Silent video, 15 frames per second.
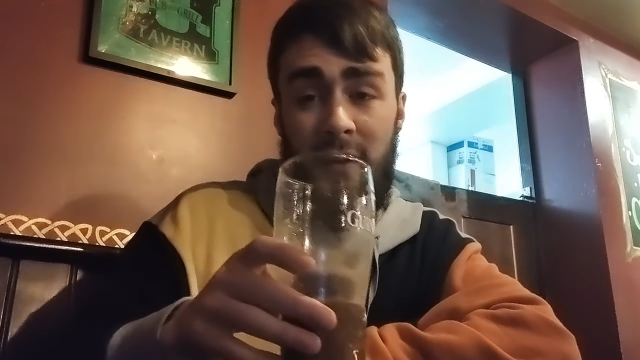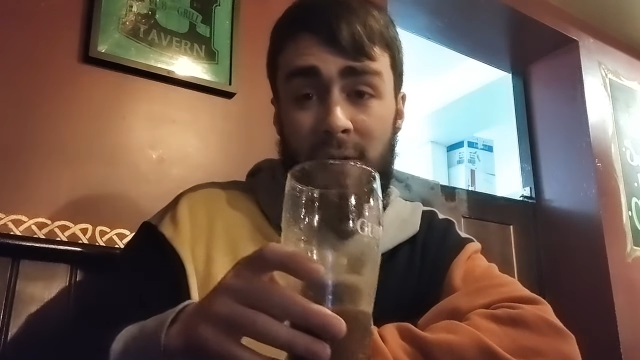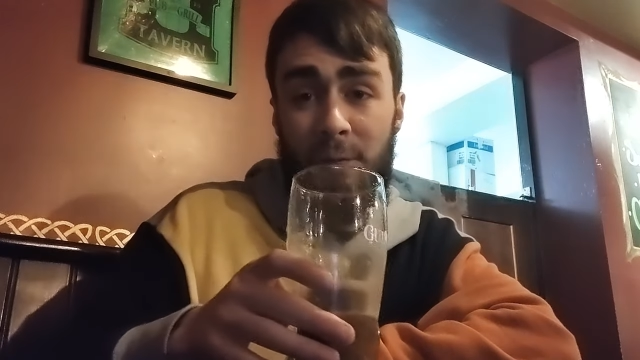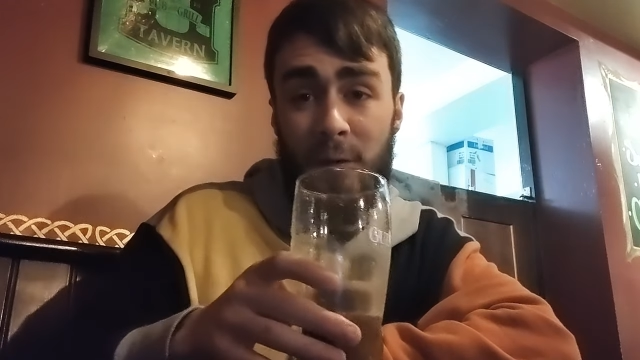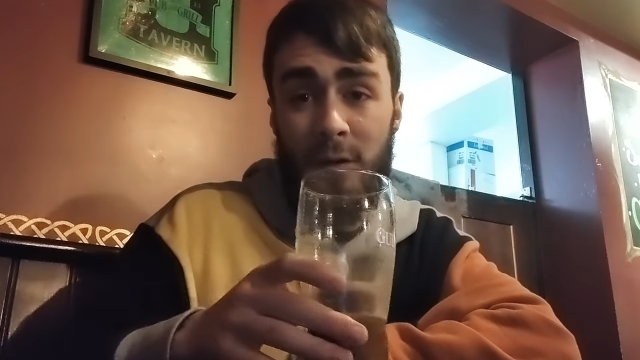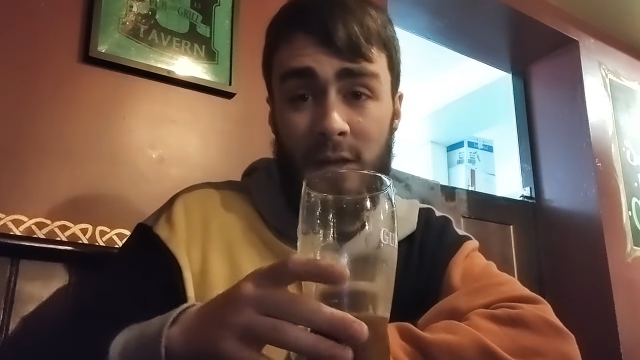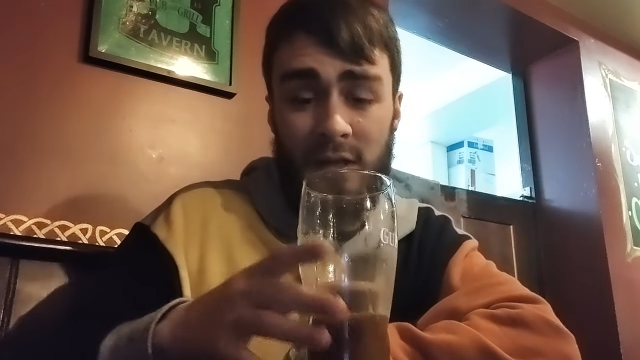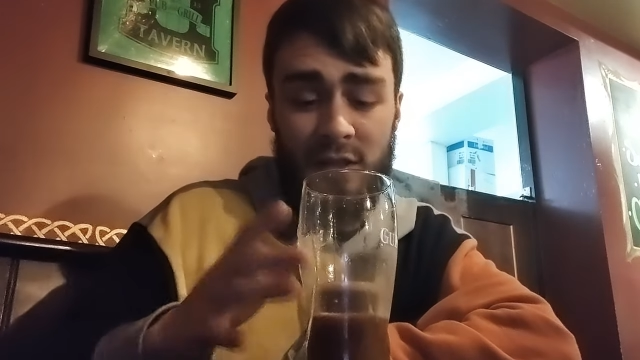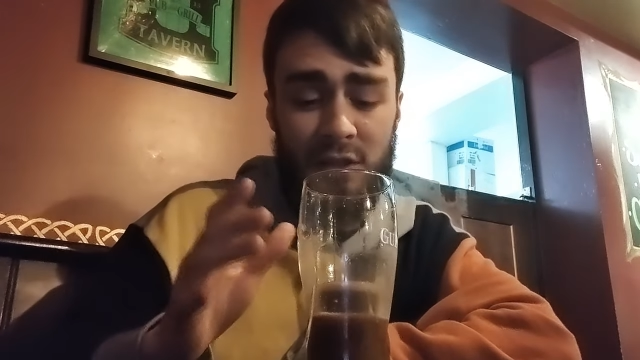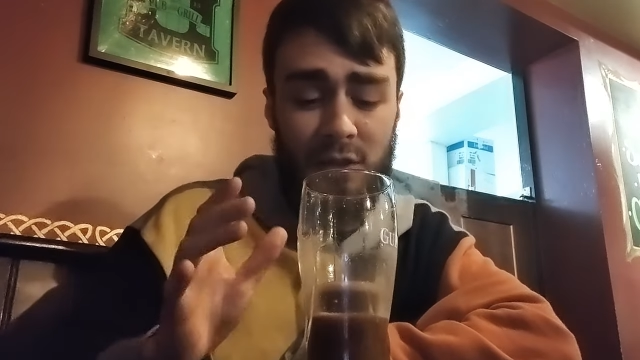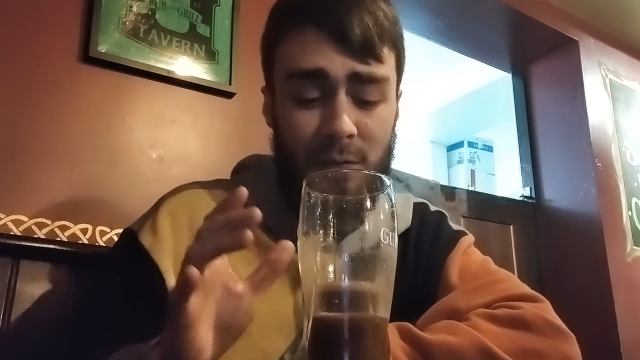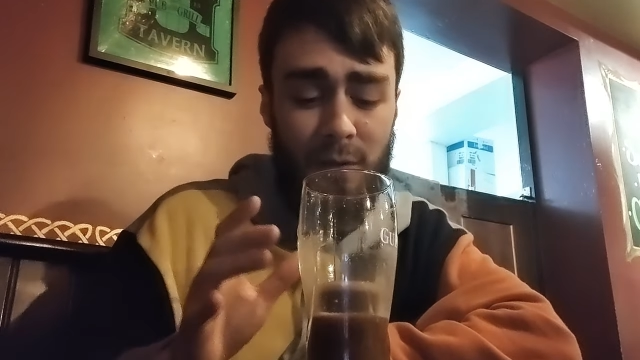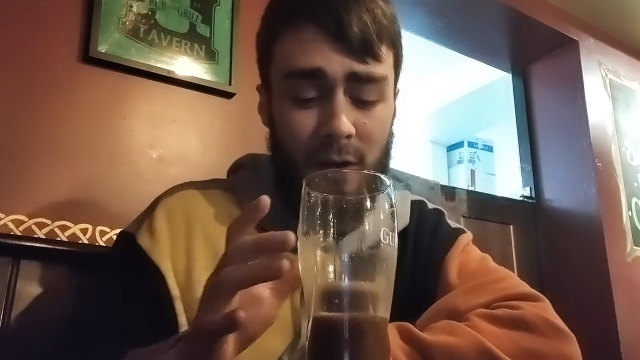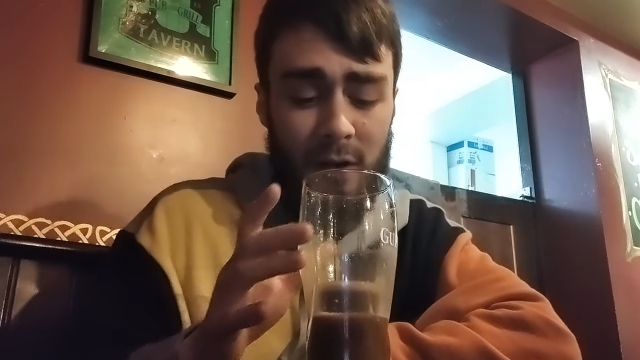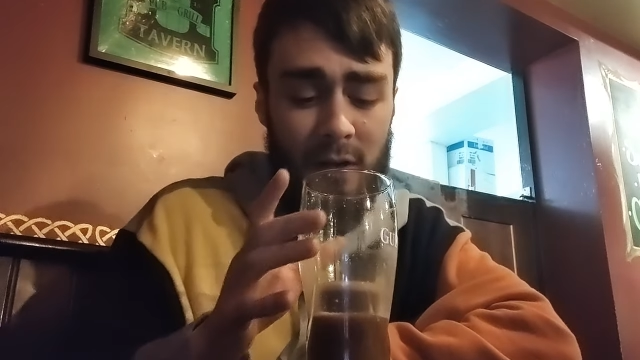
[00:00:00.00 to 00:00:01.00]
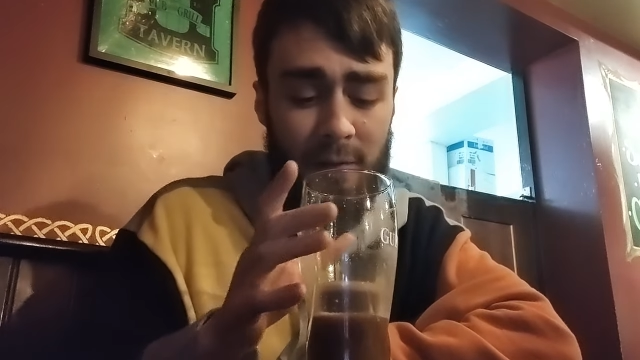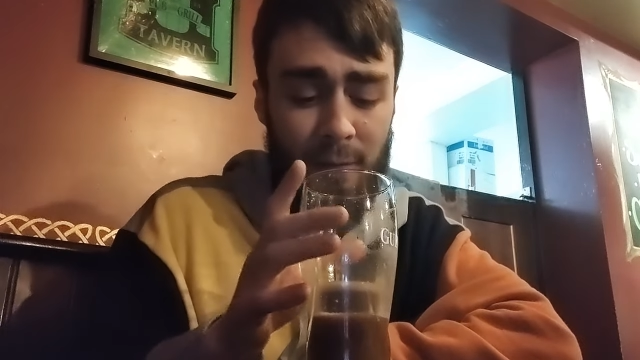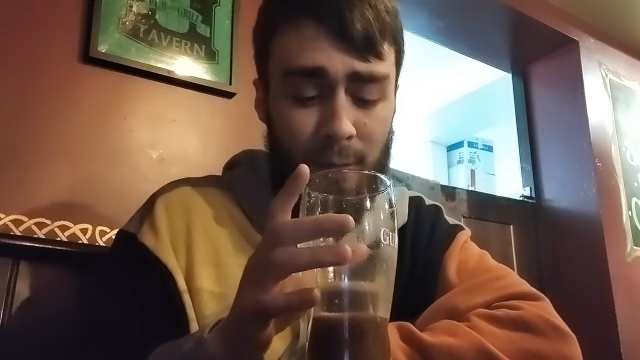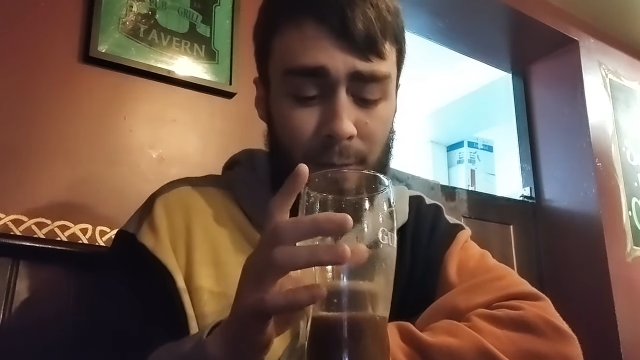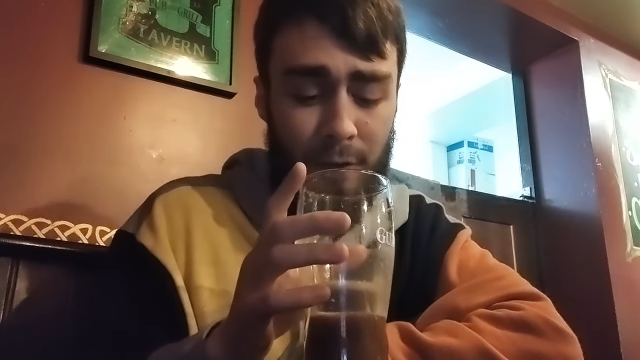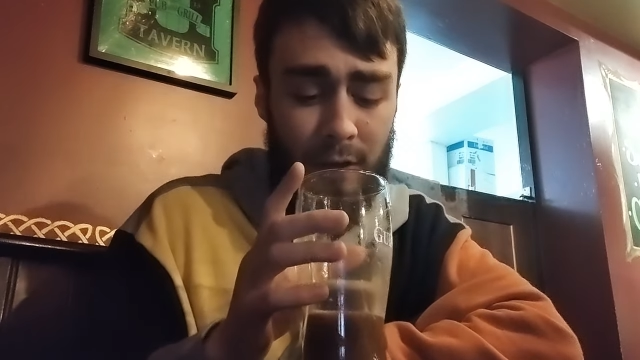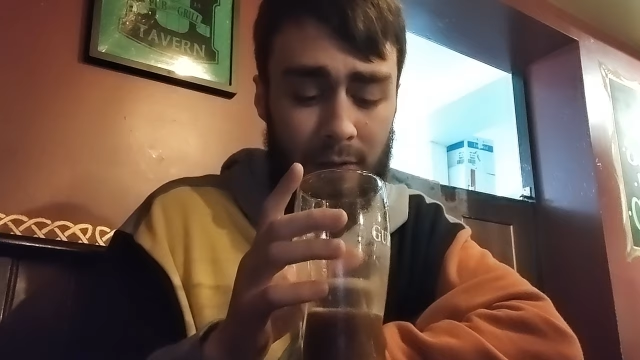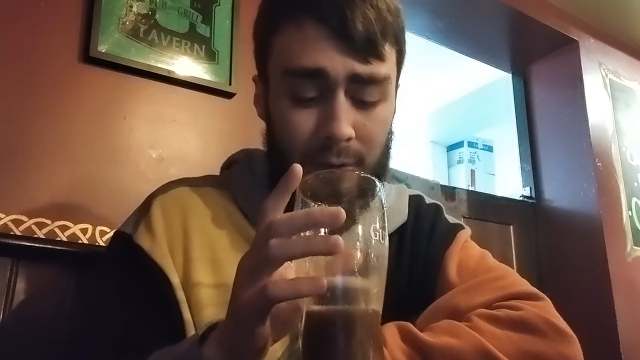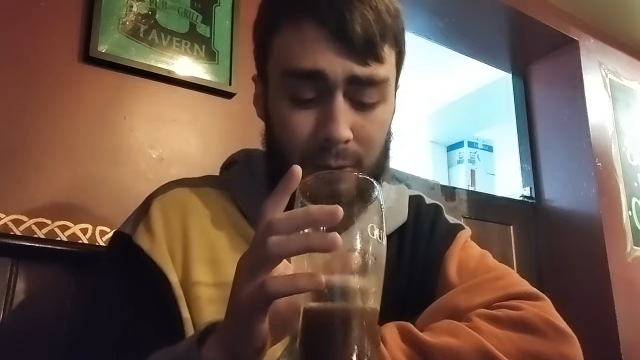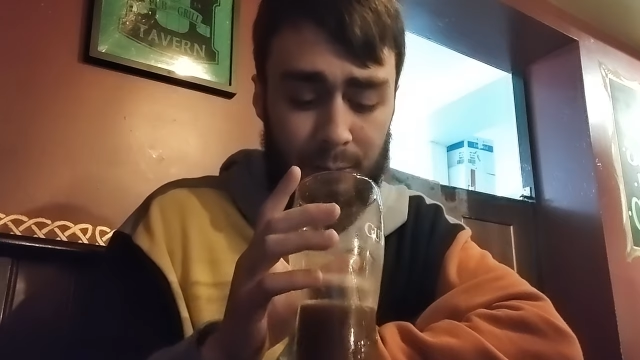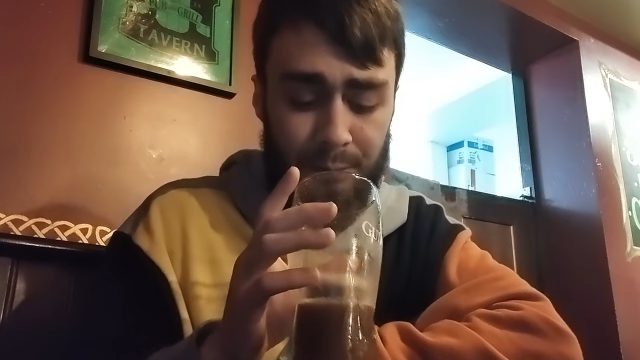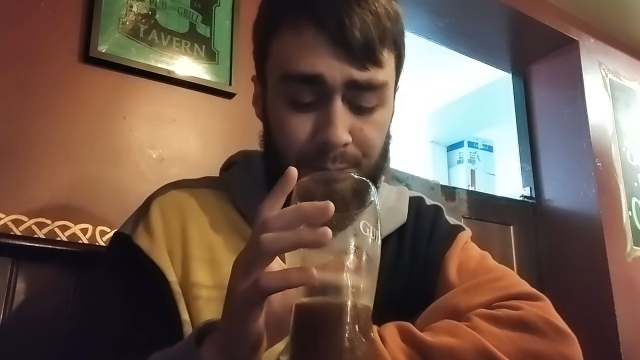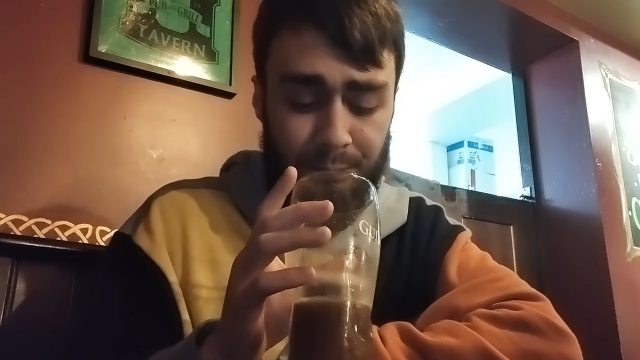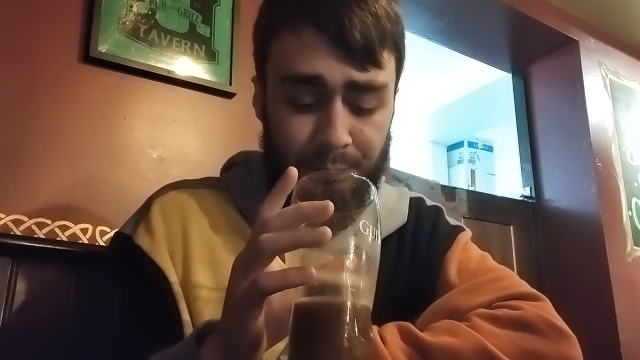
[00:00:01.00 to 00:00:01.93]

different texture, very different flavor.